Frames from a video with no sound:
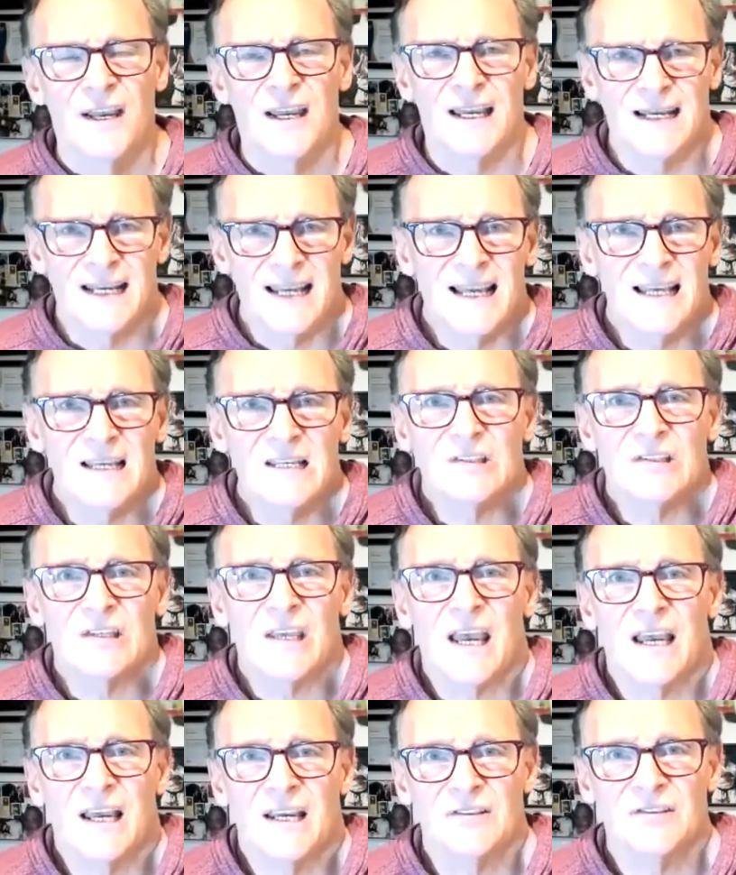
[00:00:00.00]
In his
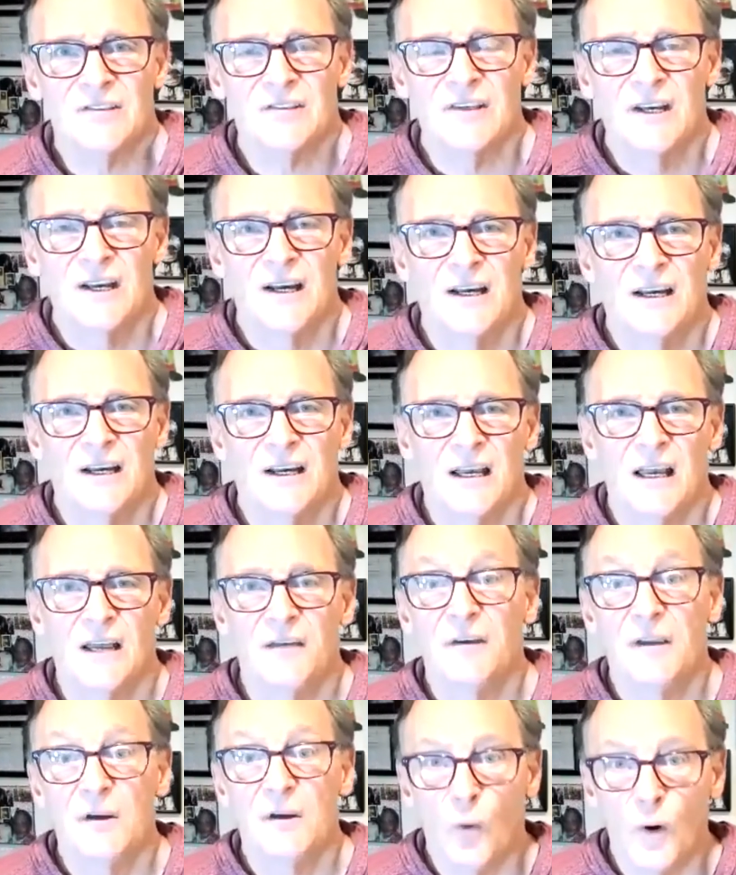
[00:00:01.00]
case,
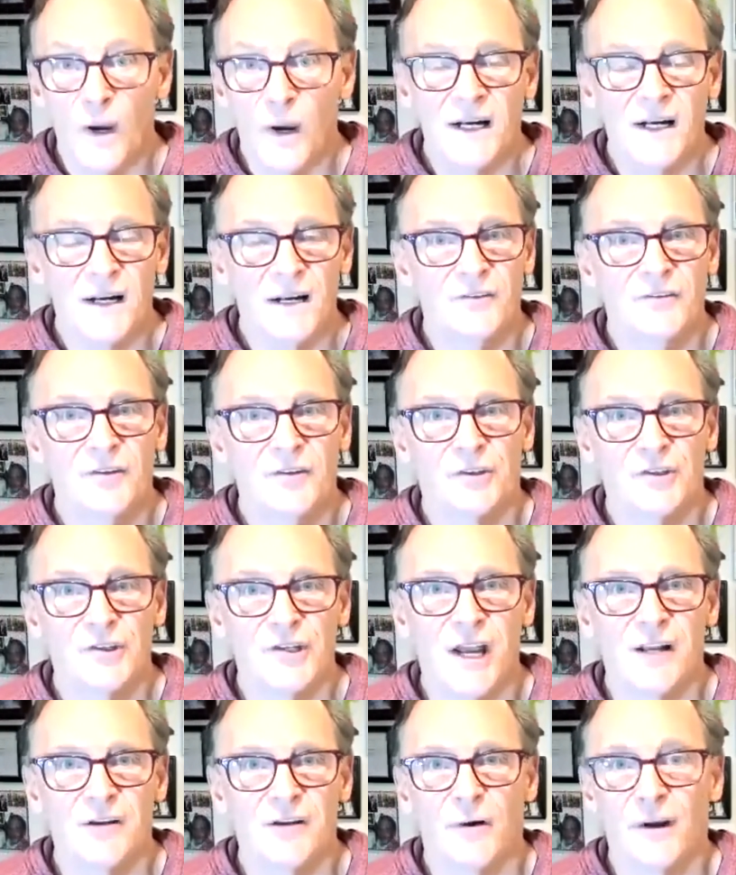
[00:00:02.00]
if he waited until
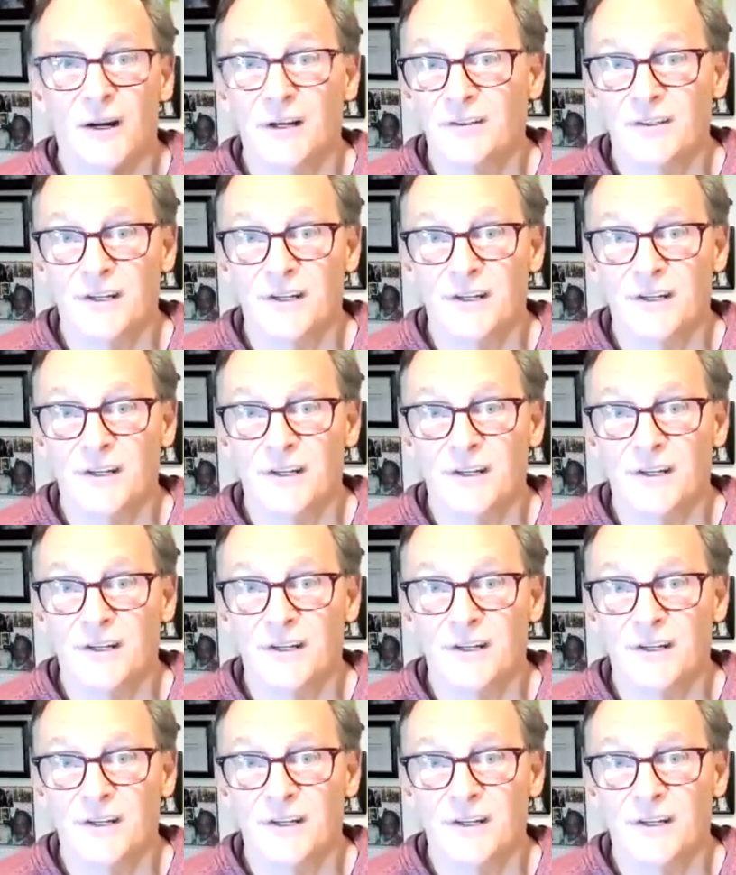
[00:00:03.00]
January,